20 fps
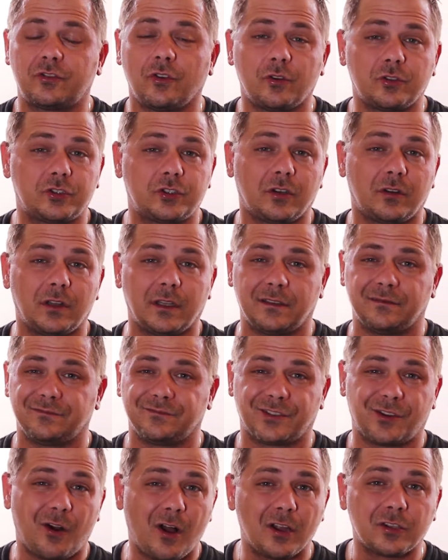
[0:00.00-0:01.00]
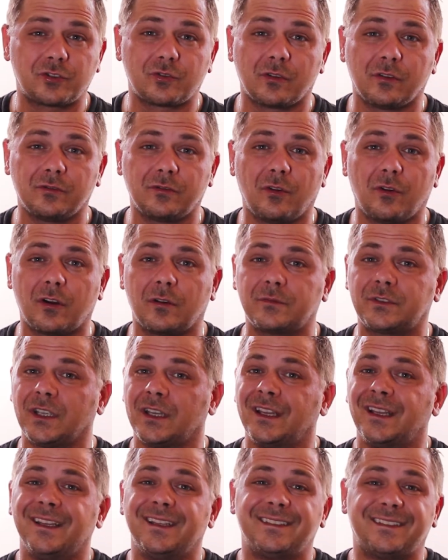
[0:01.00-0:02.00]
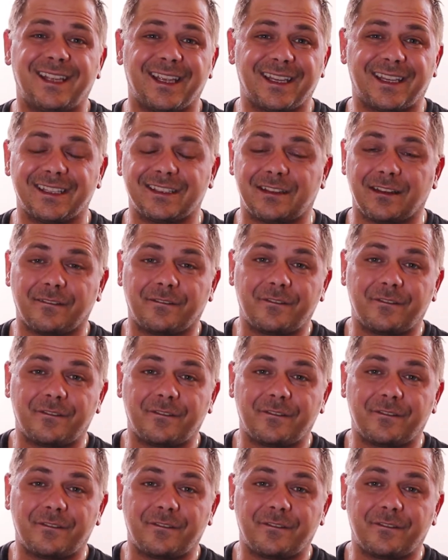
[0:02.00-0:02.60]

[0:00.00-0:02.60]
social and cultural norms take into